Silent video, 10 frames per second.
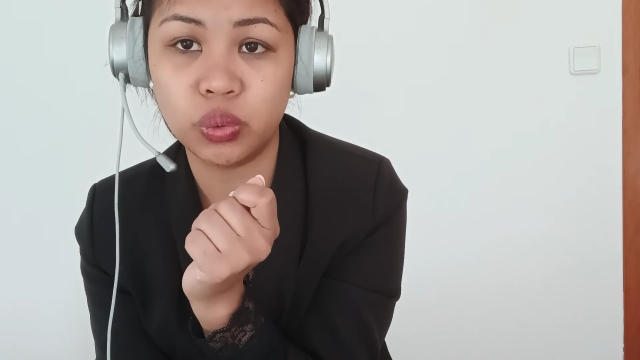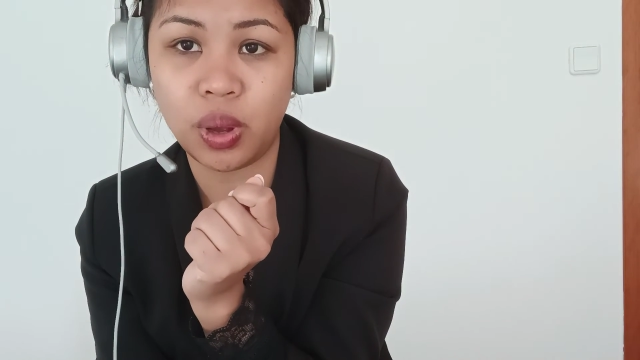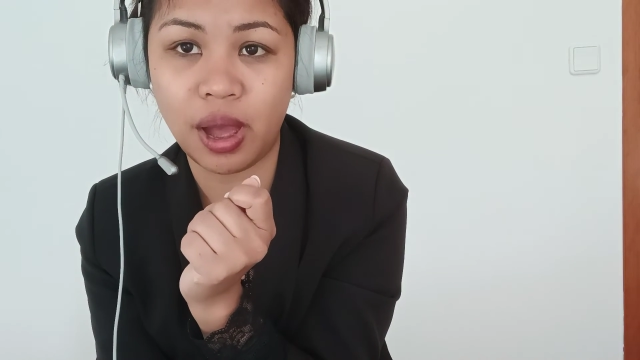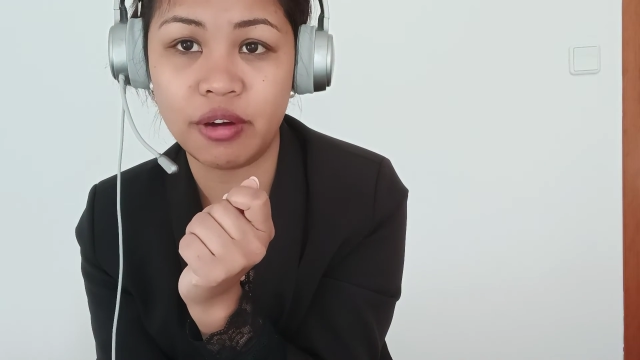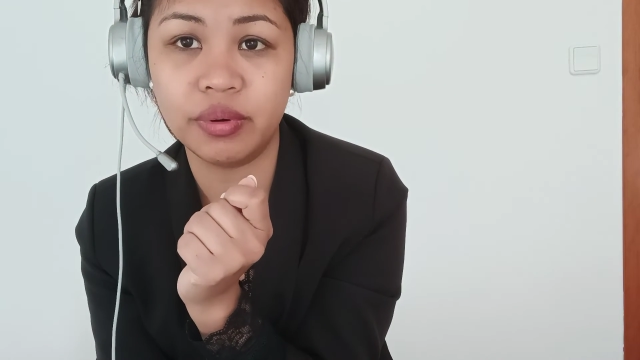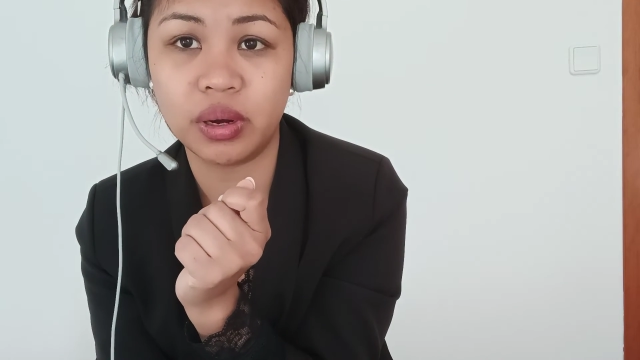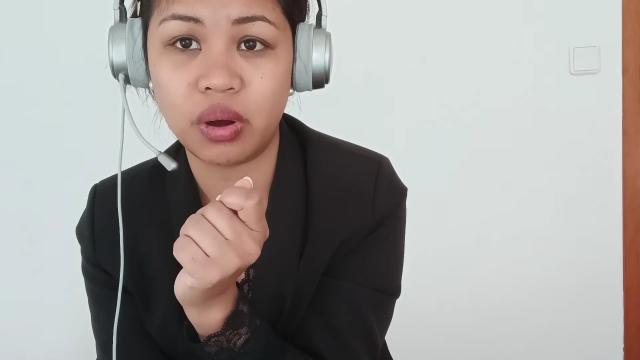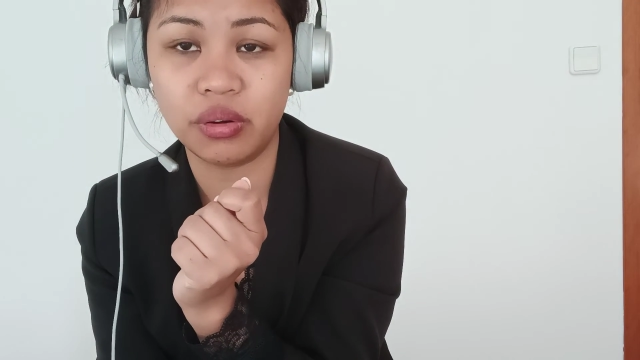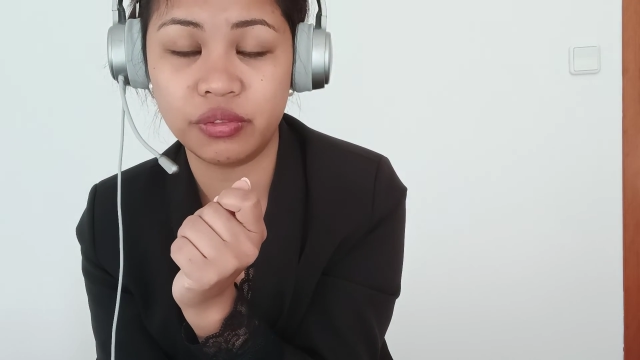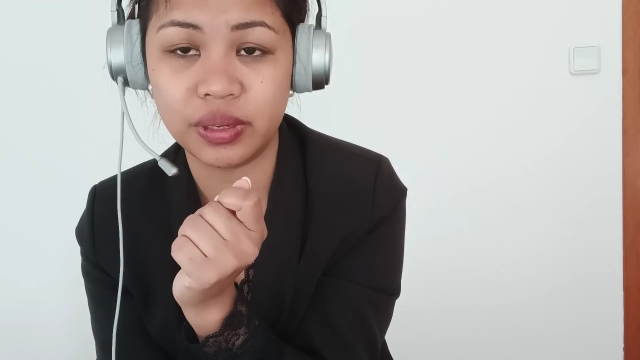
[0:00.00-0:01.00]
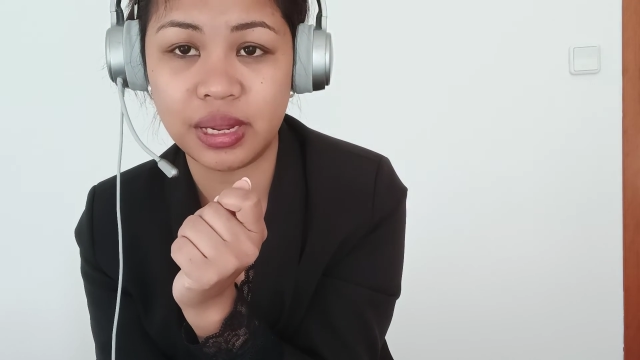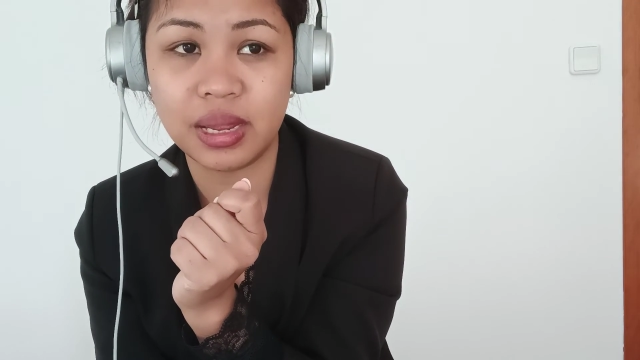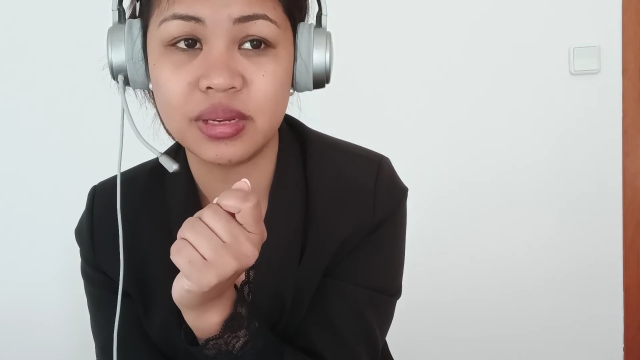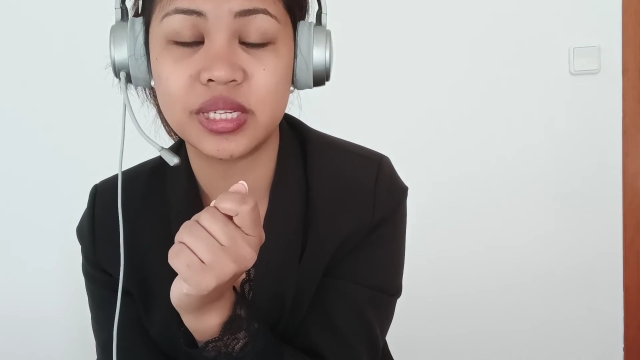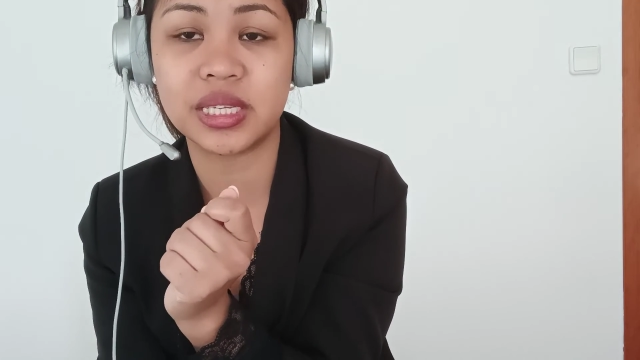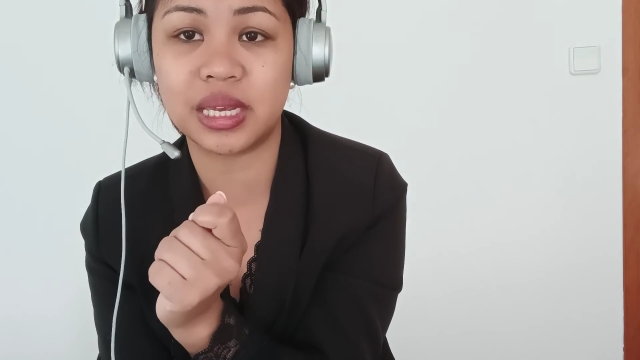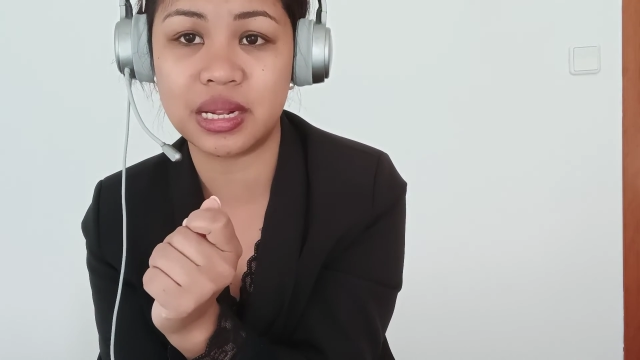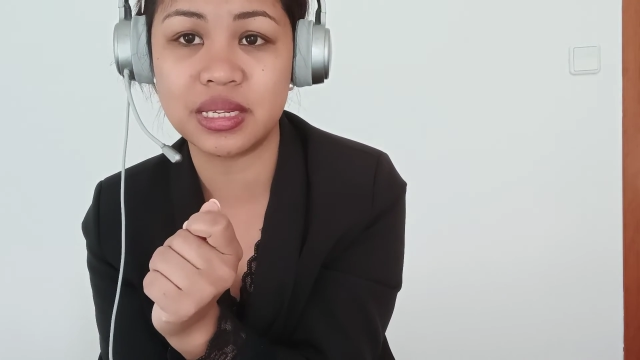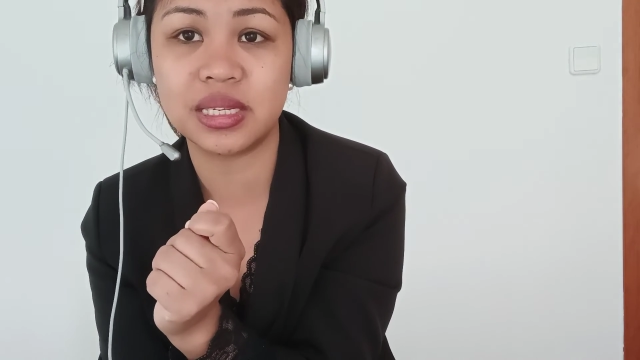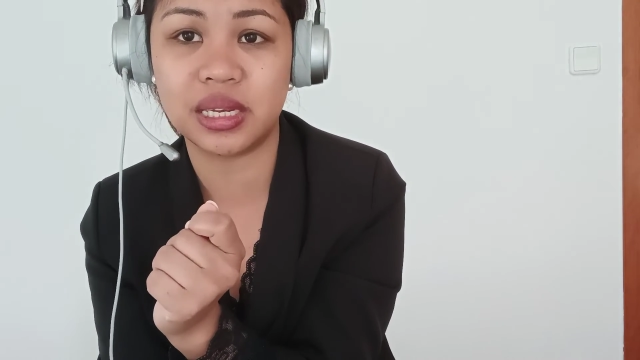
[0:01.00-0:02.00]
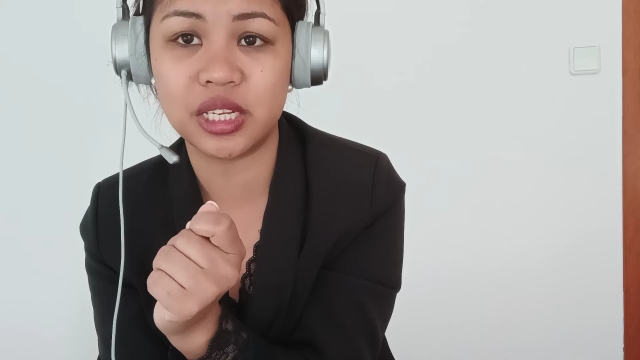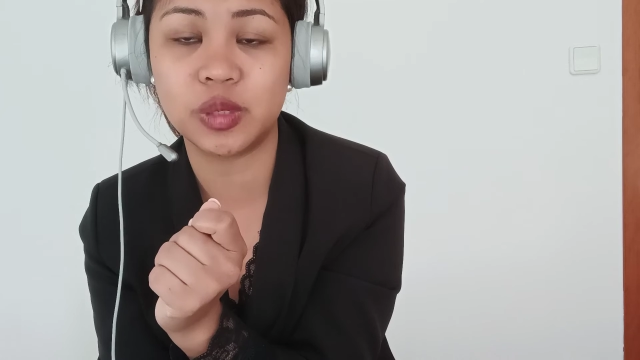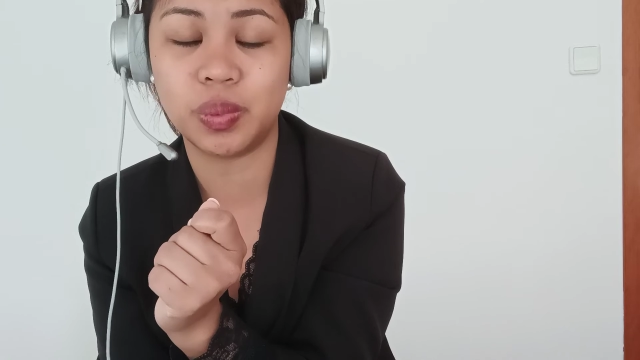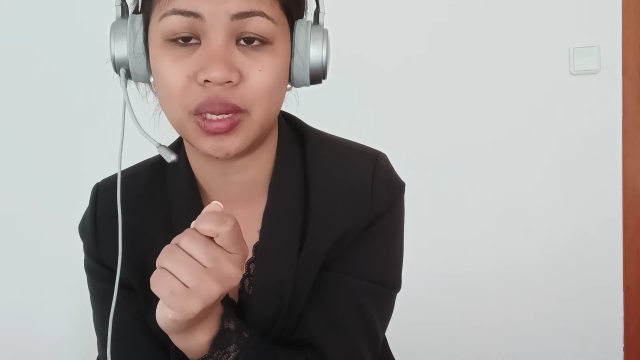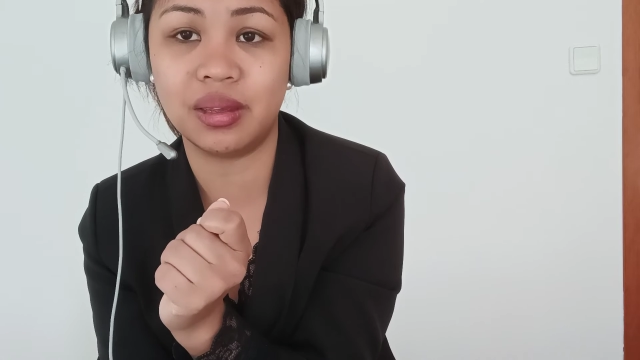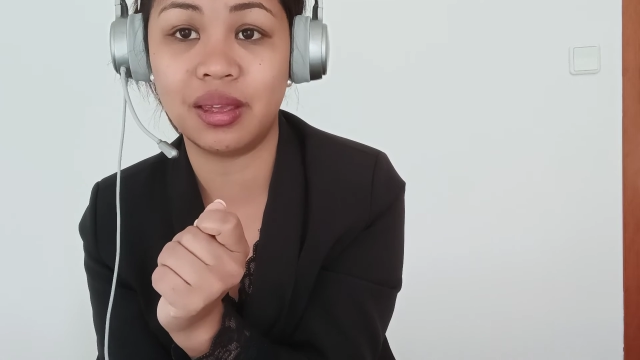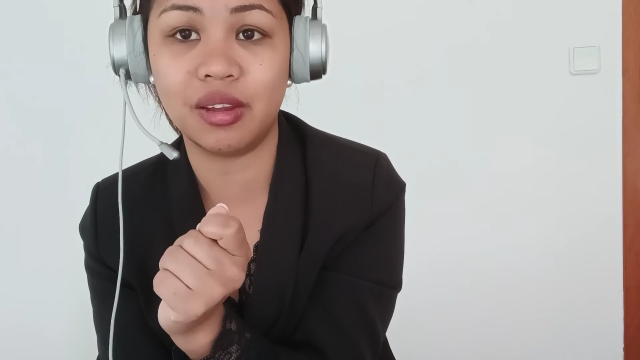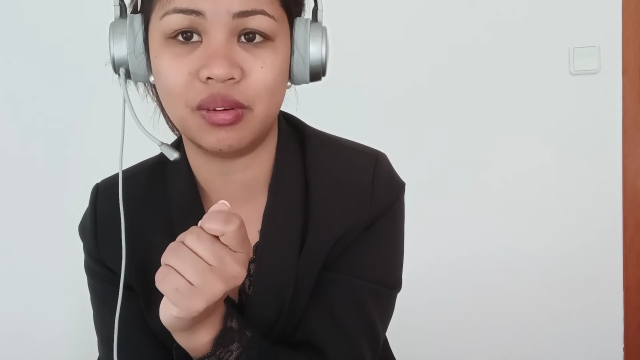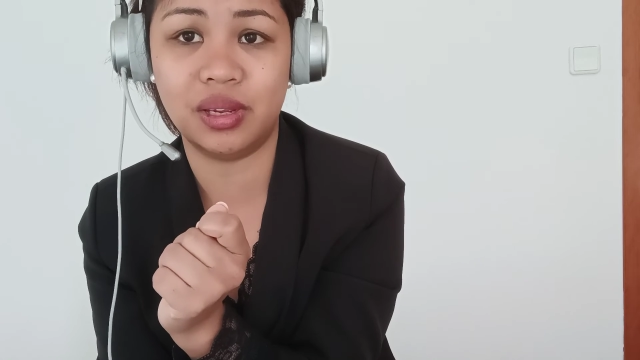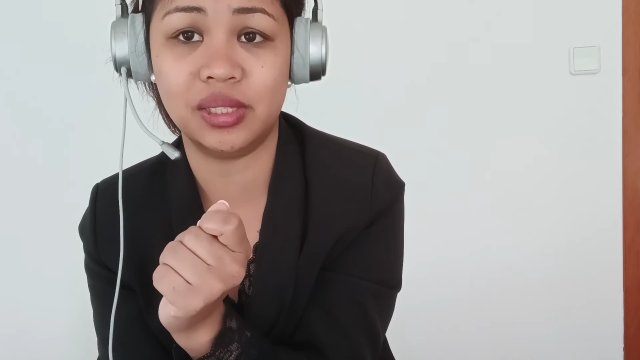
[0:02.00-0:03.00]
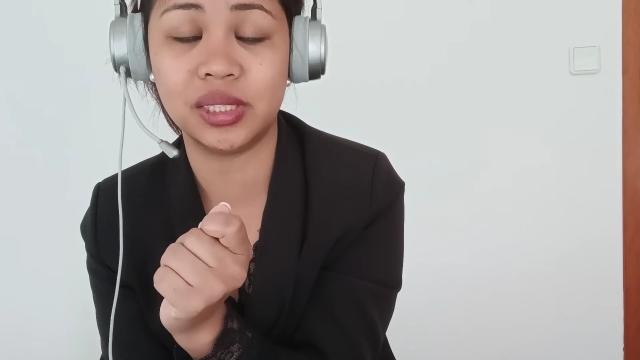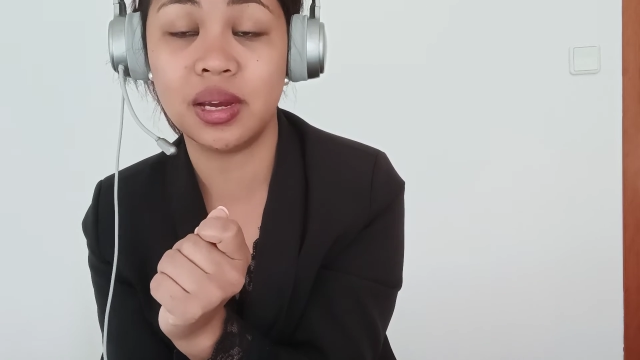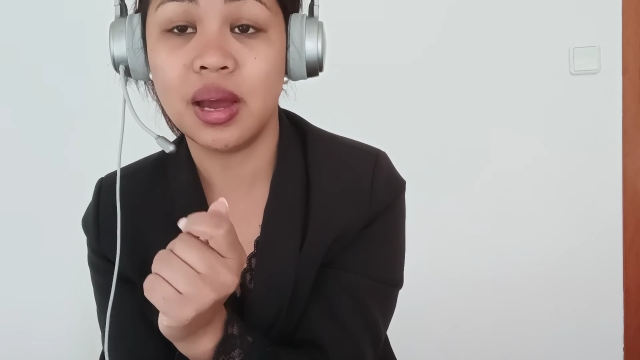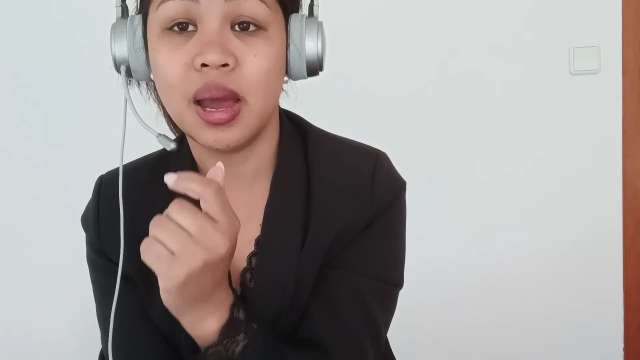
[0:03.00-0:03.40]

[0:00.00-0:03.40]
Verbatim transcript: to have a confident skills in speaking English